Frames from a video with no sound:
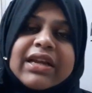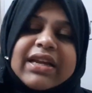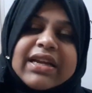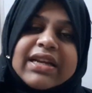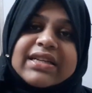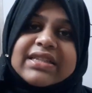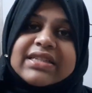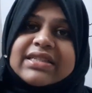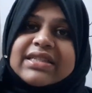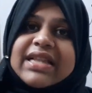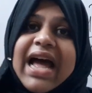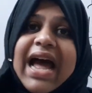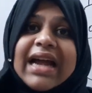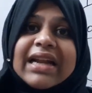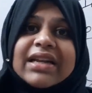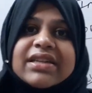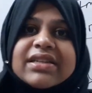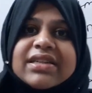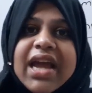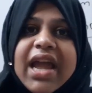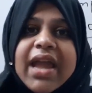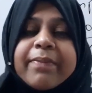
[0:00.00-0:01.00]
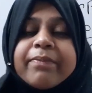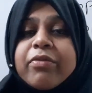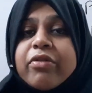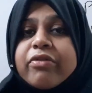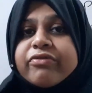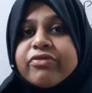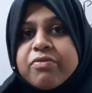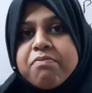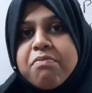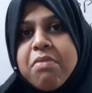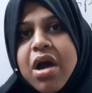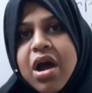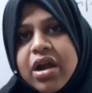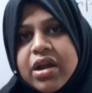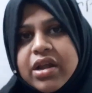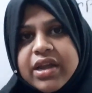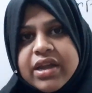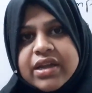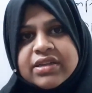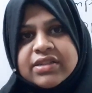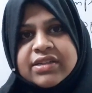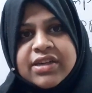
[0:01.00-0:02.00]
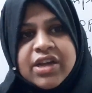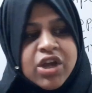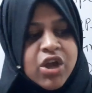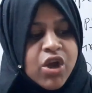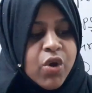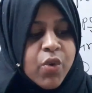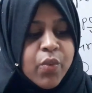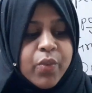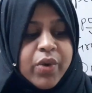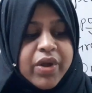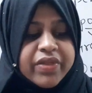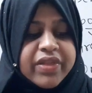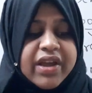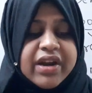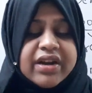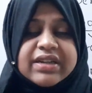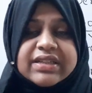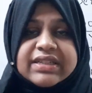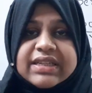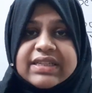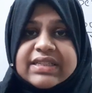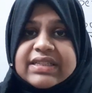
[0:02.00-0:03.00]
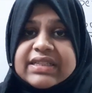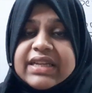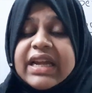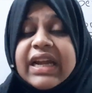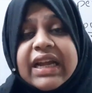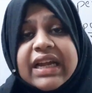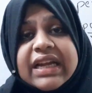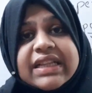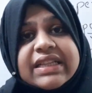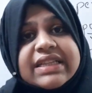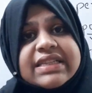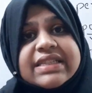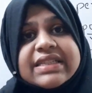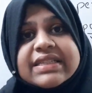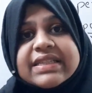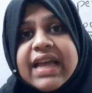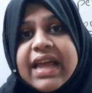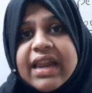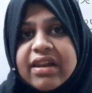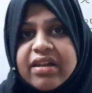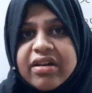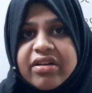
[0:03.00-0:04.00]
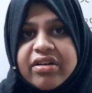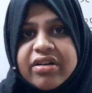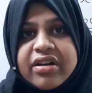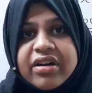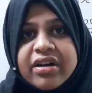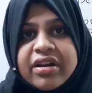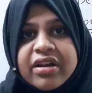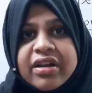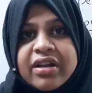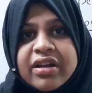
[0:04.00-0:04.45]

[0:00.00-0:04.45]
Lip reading: is that type of a market where there is a single seller